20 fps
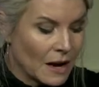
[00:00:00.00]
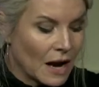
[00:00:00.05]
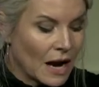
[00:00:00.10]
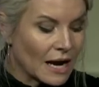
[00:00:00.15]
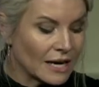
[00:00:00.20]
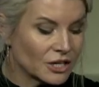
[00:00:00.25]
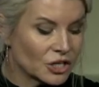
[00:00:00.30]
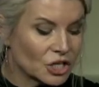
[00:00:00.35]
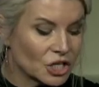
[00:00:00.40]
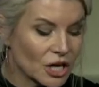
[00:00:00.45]

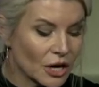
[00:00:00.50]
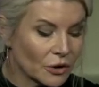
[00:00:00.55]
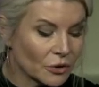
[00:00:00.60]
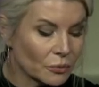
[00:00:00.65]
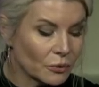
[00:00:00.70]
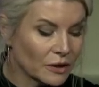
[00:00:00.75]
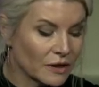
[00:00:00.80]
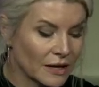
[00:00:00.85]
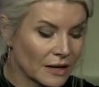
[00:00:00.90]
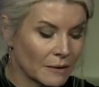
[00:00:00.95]
I
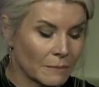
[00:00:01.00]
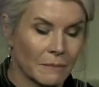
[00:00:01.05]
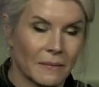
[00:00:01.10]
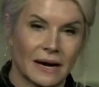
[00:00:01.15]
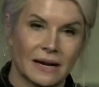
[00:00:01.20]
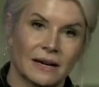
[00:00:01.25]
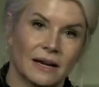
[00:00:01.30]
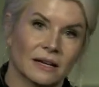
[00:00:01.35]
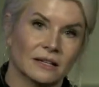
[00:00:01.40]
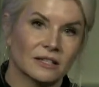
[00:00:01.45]
shared with him
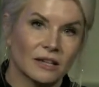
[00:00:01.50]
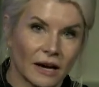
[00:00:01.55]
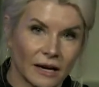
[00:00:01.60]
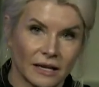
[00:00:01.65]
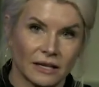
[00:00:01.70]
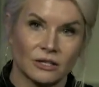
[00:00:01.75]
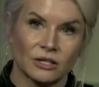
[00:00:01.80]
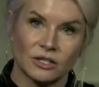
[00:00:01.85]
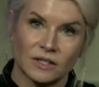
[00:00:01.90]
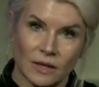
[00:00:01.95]
my
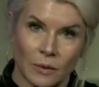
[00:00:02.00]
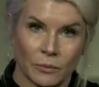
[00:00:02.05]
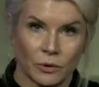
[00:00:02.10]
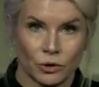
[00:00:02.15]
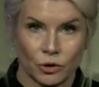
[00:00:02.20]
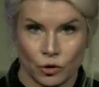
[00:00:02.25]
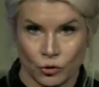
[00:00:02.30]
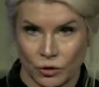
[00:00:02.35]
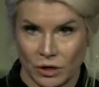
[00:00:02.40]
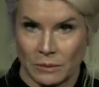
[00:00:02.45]
Nantucket
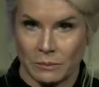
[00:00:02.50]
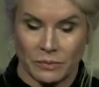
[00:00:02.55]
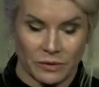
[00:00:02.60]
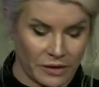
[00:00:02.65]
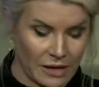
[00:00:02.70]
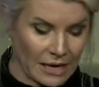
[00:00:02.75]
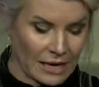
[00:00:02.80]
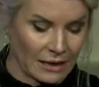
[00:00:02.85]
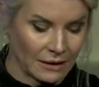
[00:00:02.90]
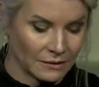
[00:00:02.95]
summer dream
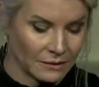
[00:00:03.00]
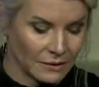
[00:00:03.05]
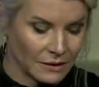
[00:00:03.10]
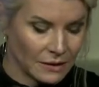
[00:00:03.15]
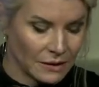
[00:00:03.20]
thing.